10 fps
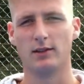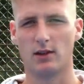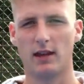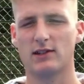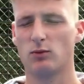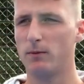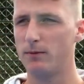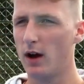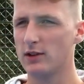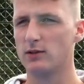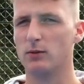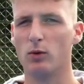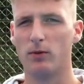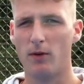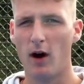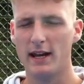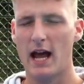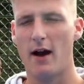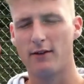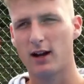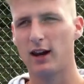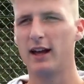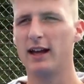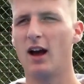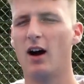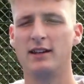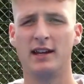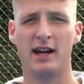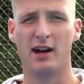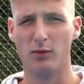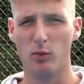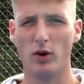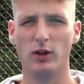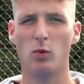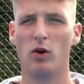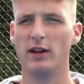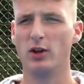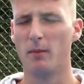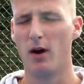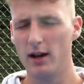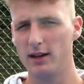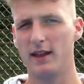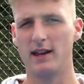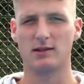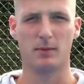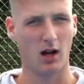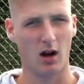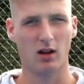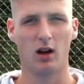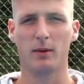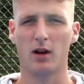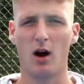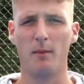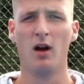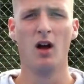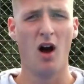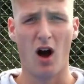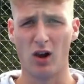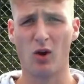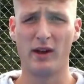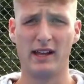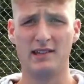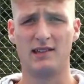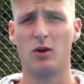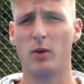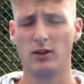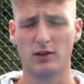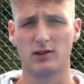So that's first of all, find out, have a clear idea of what you want in your mind, and then it's going to become a lot easier when you're